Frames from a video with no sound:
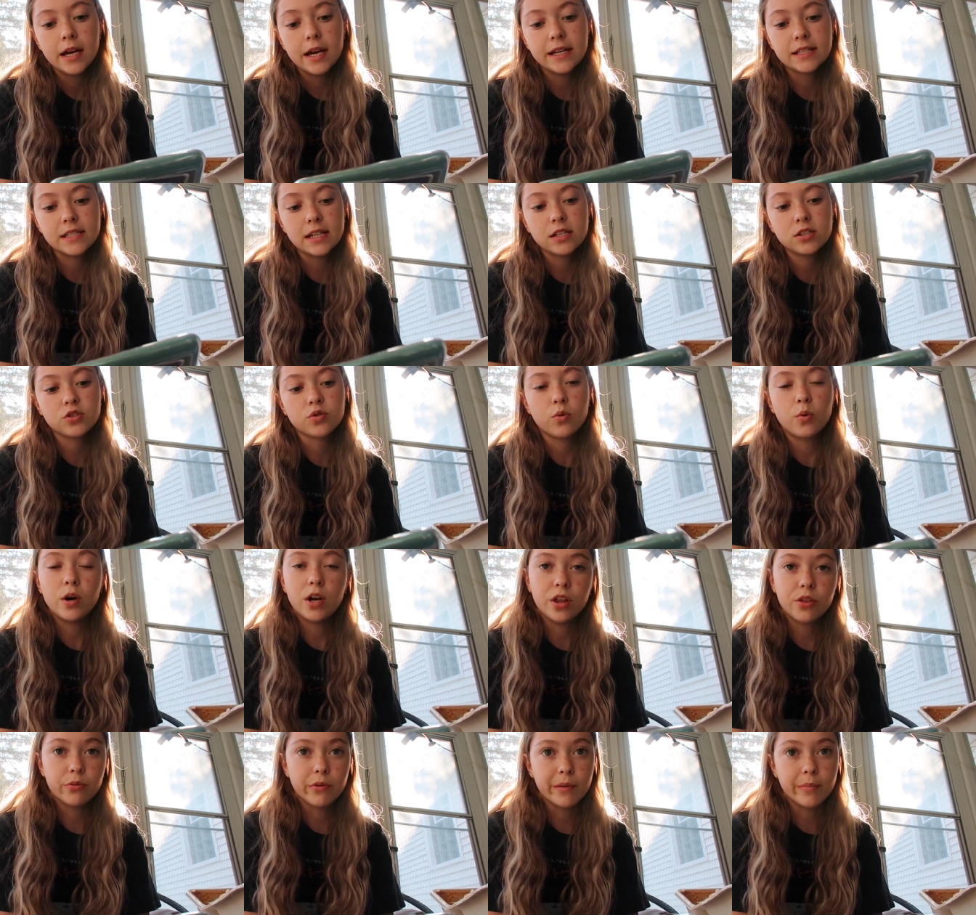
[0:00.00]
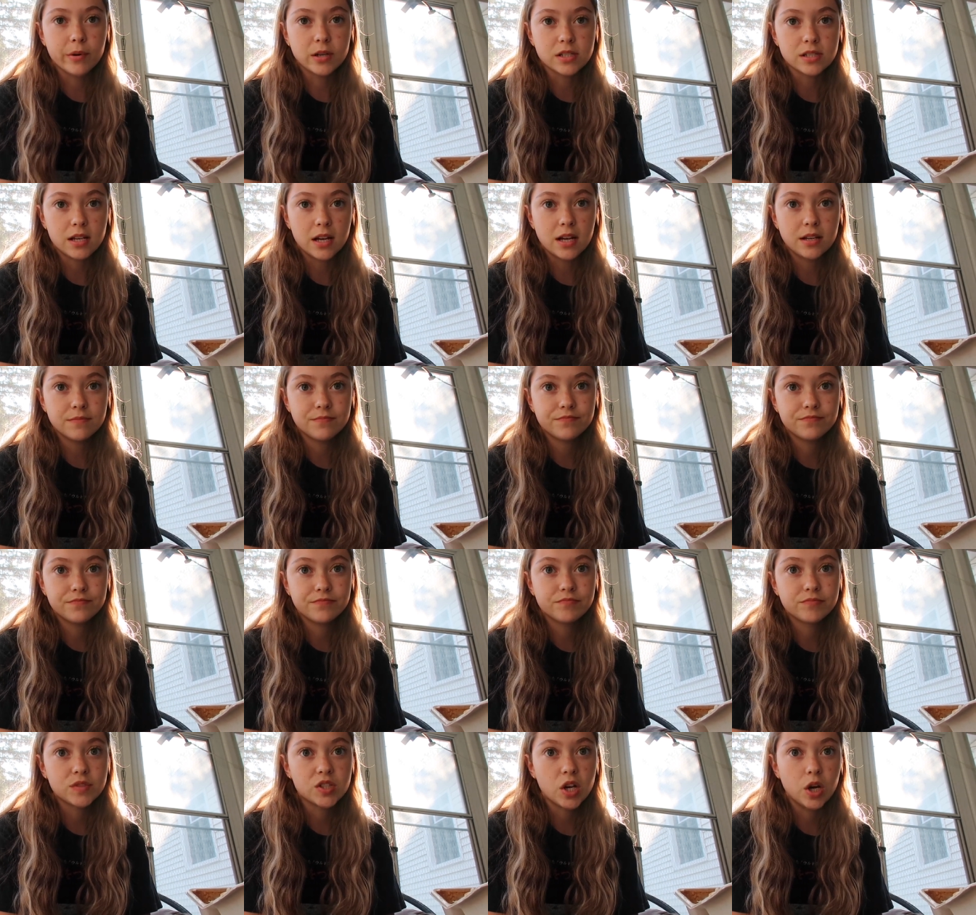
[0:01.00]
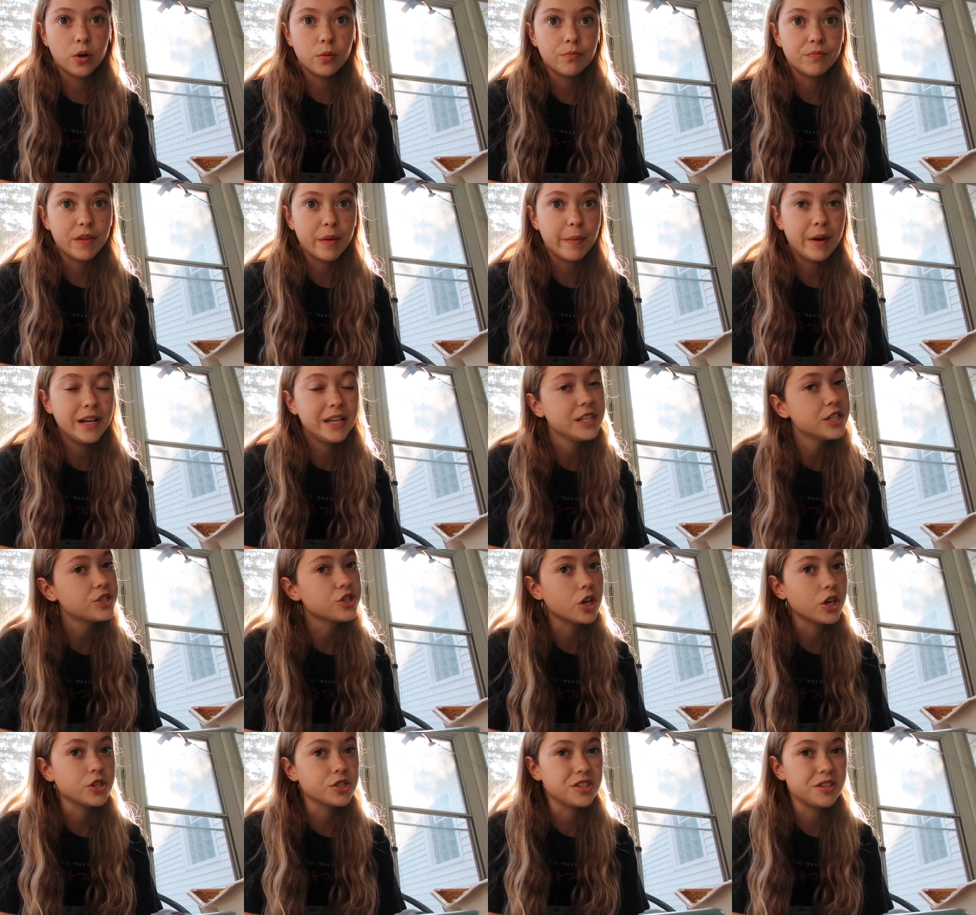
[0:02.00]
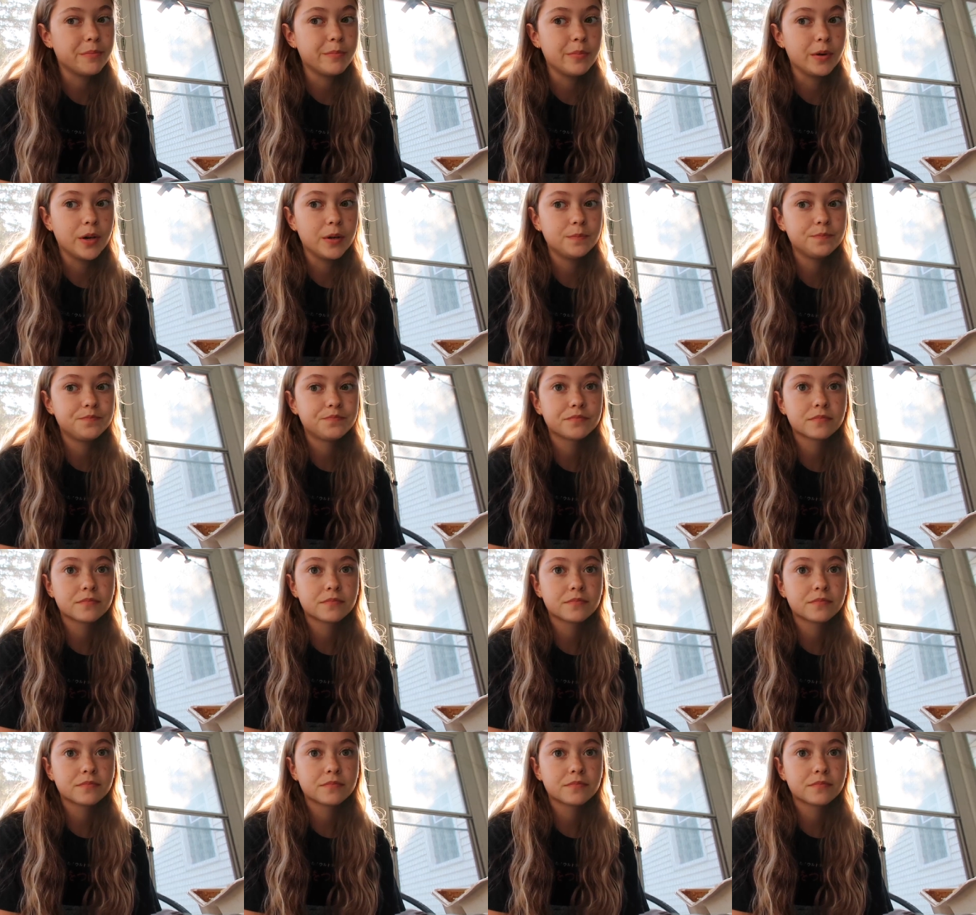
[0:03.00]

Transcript: It's at 23%, so I might need to charge it, but